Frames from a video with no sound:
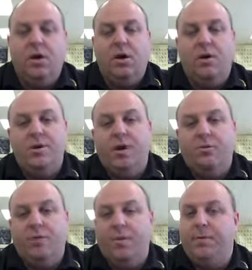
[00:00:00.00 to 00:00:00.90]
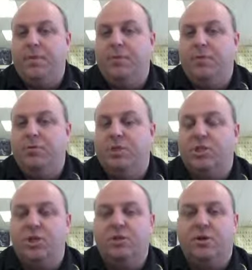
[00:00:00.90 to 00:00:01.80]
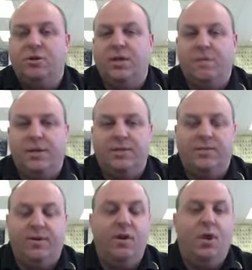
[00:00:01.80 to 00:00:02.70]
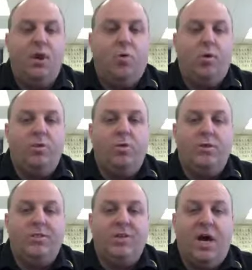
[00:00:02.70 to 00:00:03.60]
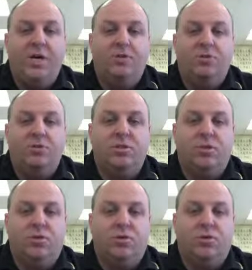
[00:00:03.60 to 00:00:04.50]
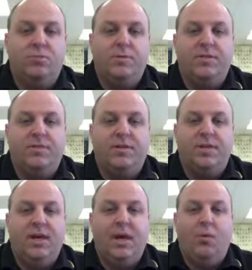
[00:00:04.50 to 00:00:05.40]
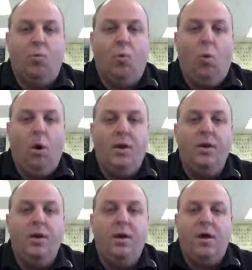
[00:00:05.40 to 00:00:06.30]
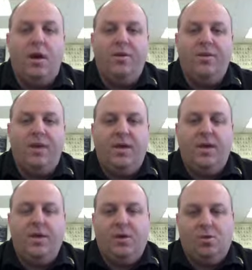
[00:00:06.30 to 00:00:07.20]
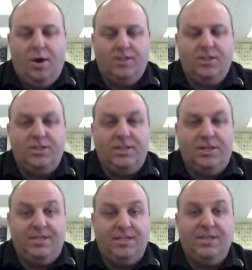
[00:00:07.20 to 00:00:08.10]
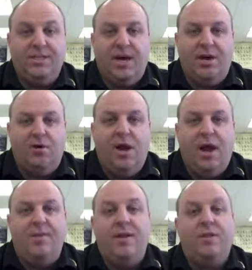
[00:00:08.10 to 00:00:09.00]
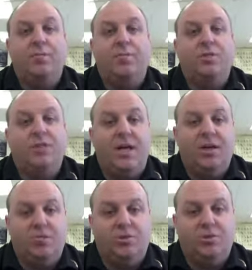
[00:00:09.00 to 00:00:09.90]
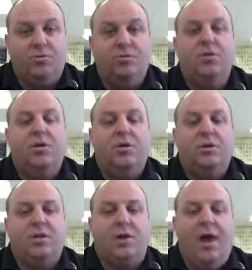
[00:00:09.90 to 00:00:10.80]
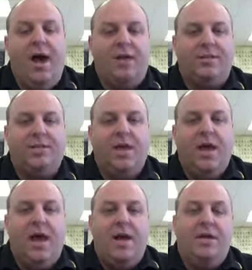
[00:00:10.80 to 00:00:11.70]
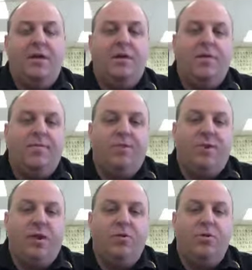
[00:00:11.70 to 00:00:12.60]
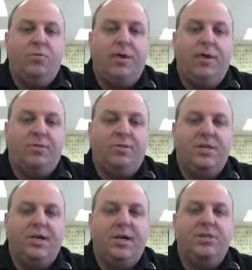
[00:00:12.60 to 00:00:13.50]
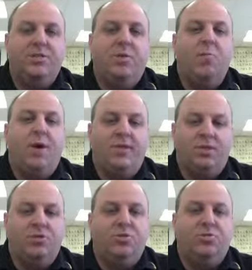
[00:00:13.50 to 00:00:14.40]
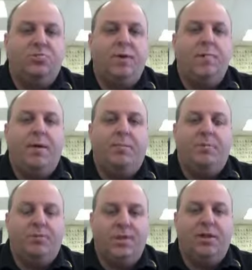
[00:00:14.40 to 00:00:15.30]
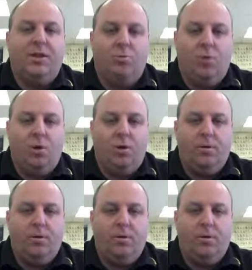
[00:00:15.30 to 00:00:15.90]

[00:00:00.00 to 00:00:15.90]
Another might be to use a jigsaw type activity where you assign students in a group to investigate one of the questions in detail and then to present the results to the class. And in another video, you'll be able to see some ways that students might be able to present their work.